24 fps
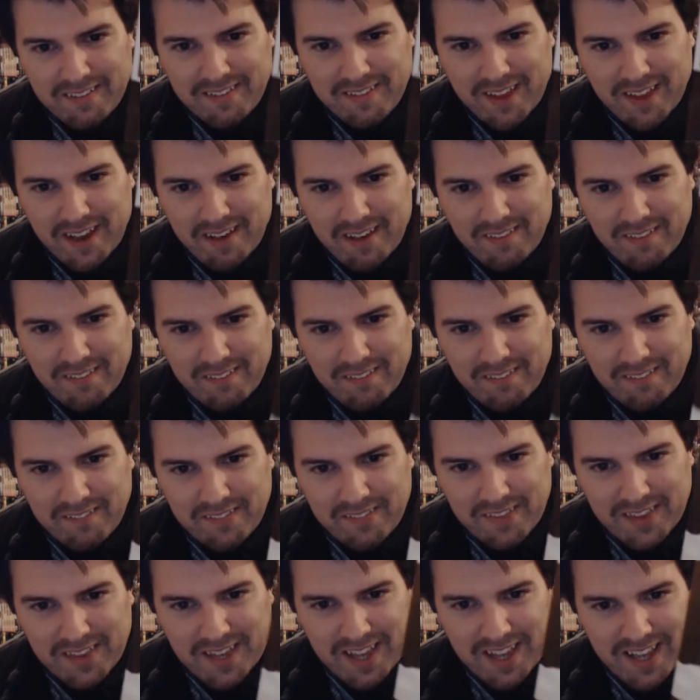So
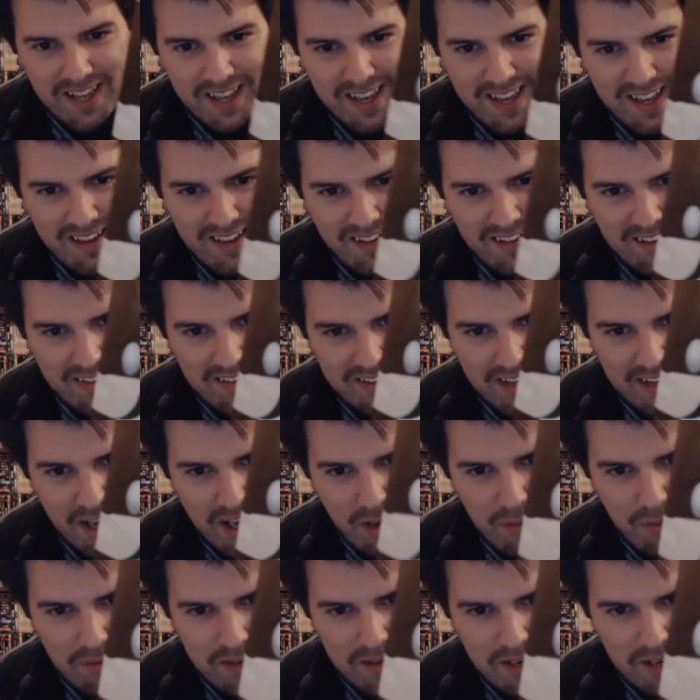he got his
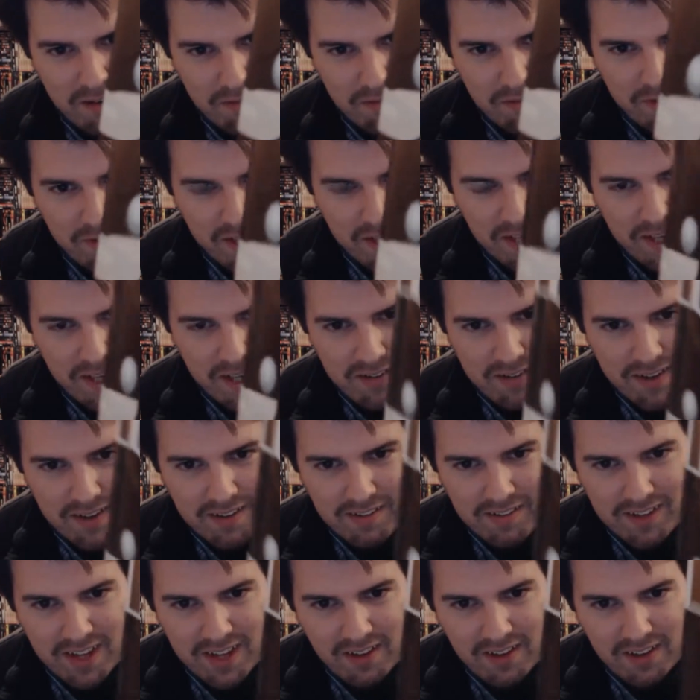coat and everything, and as you
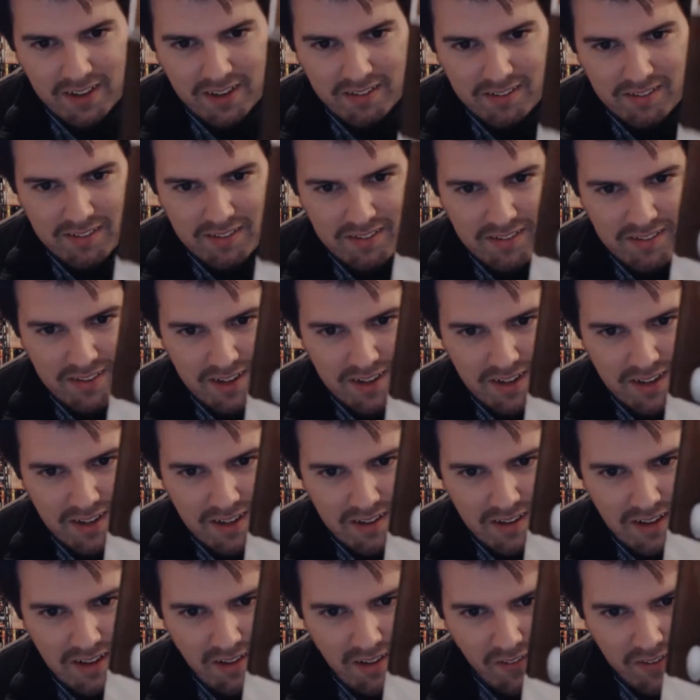can see on his
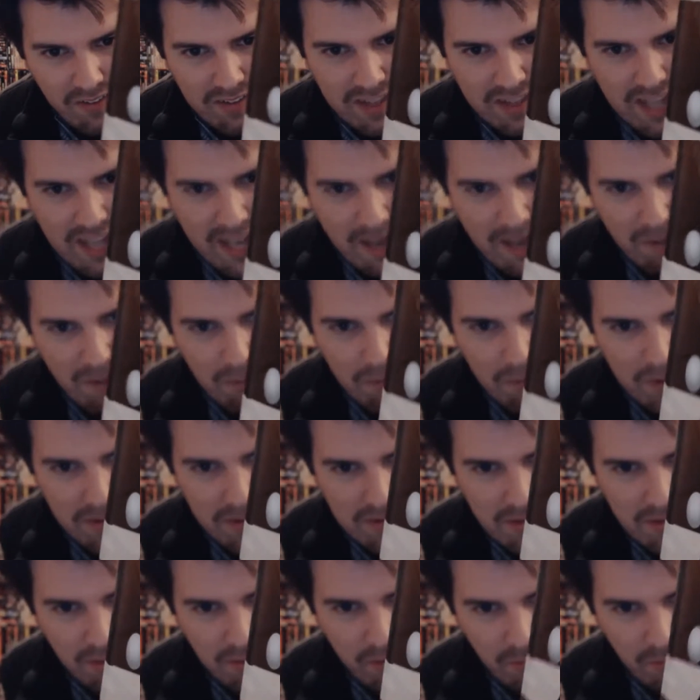cowl,
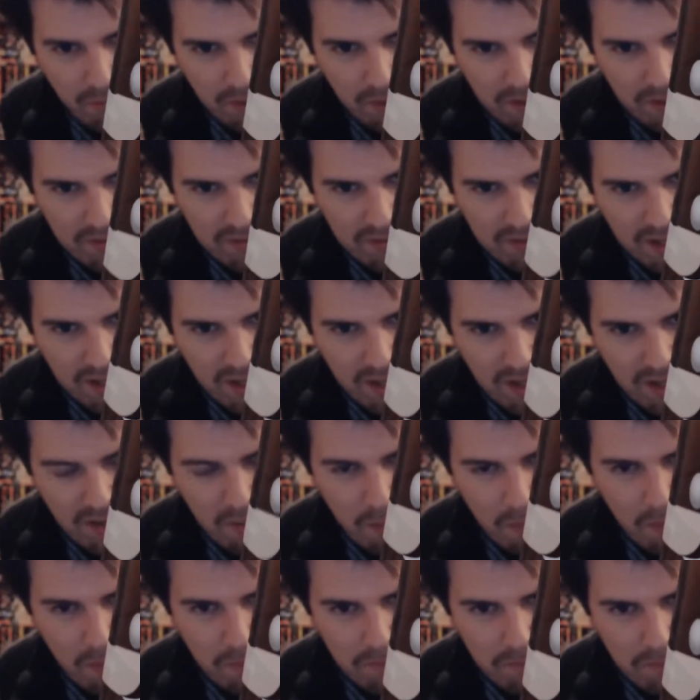he's got all his
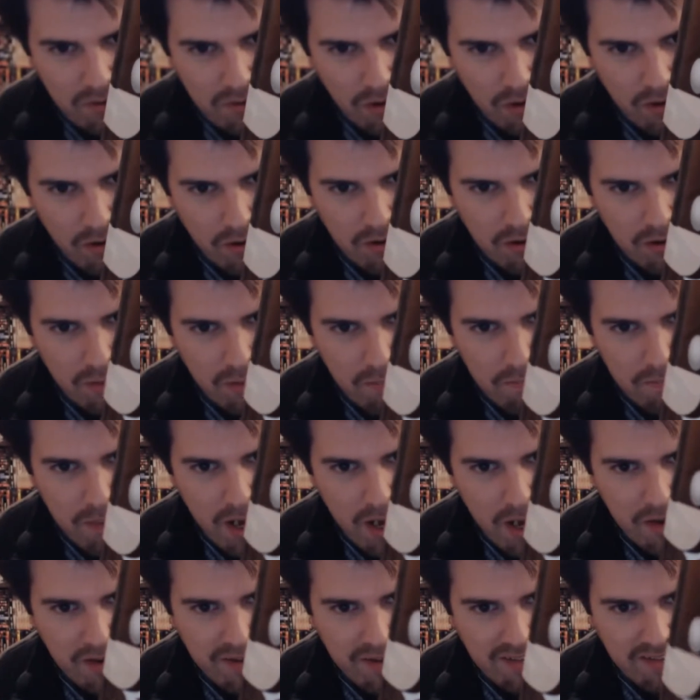dirt and
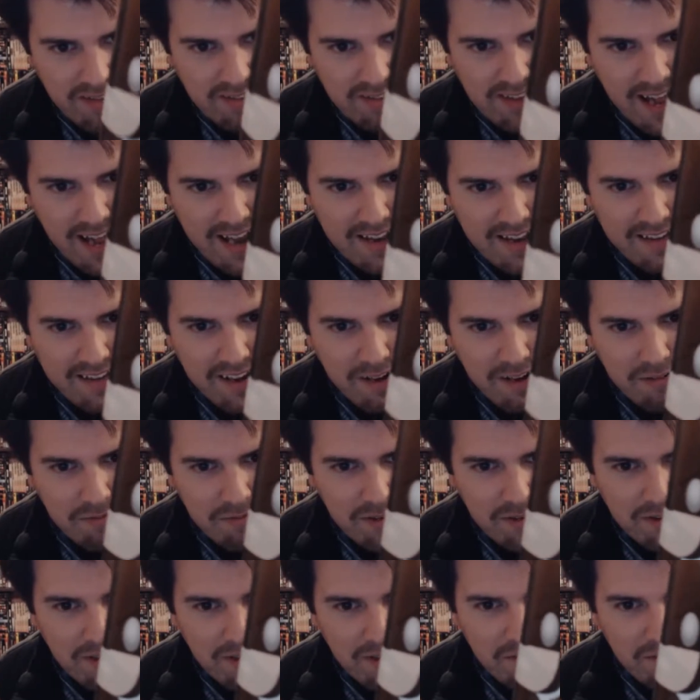mud and sand and
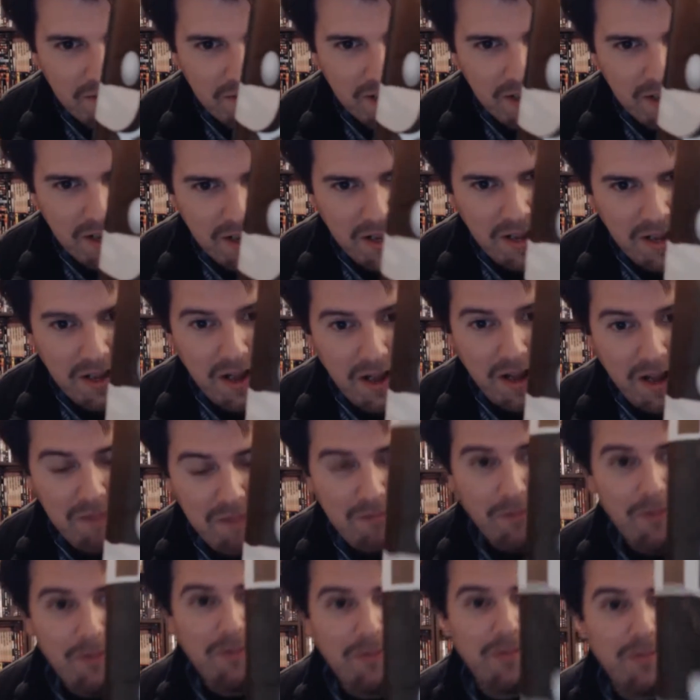everything all over. I
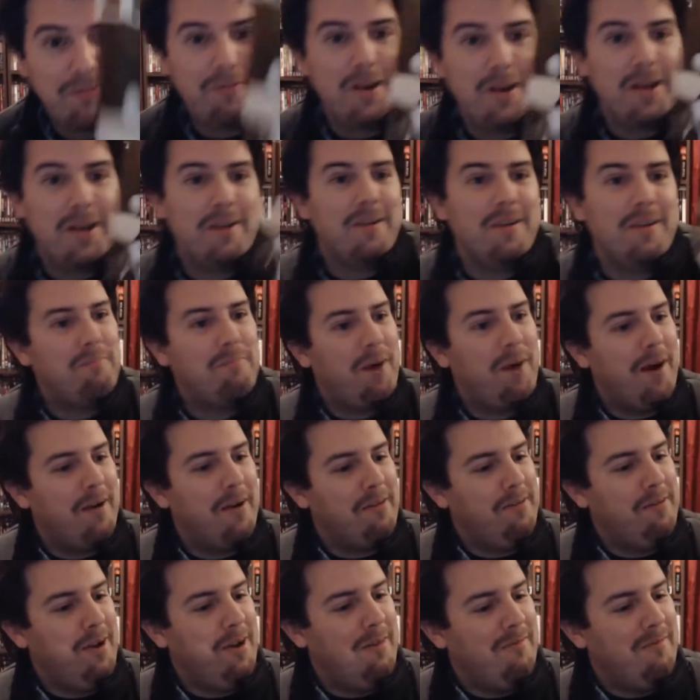thought it was a really good
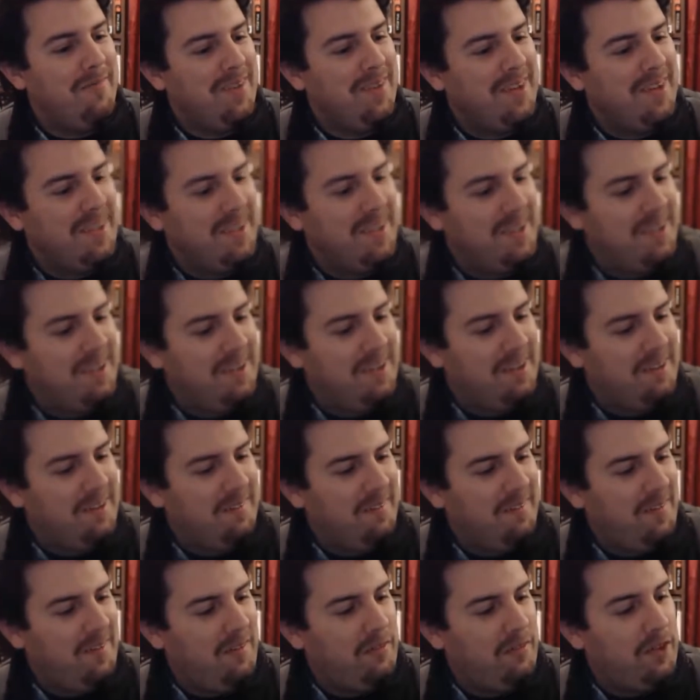part of the film.
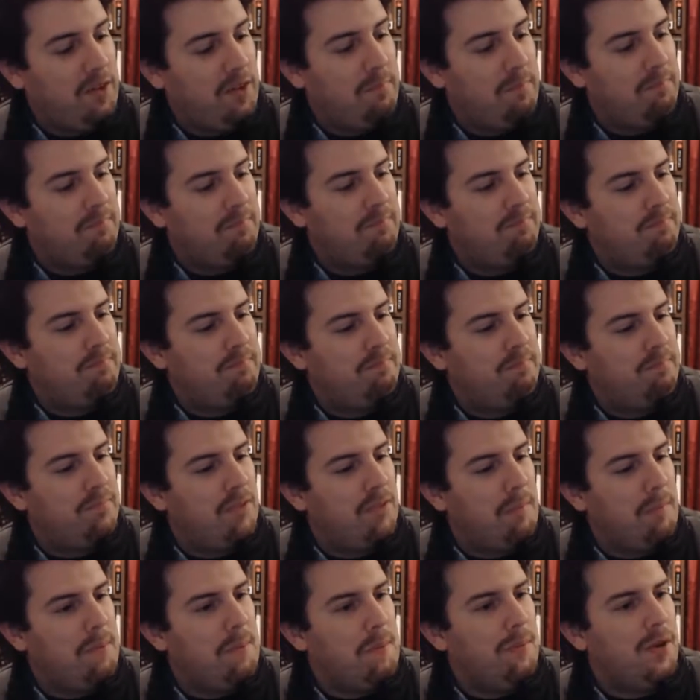Obviously,
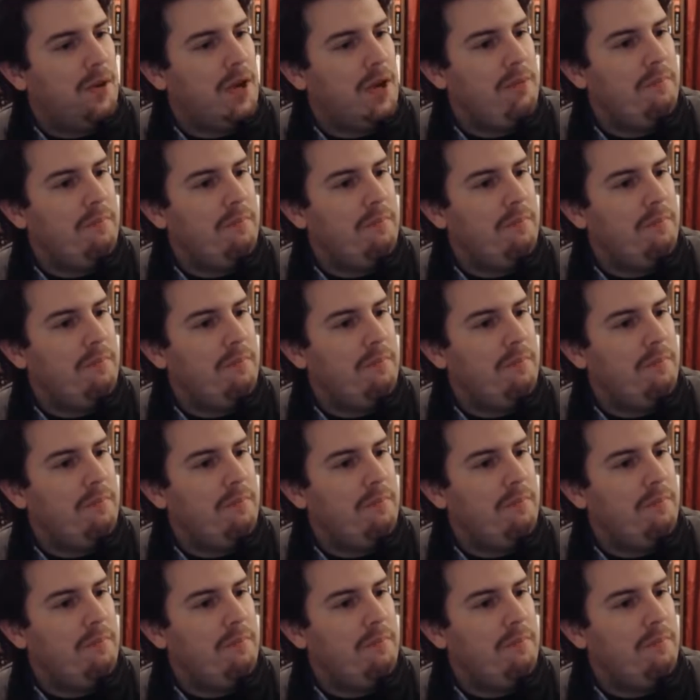some people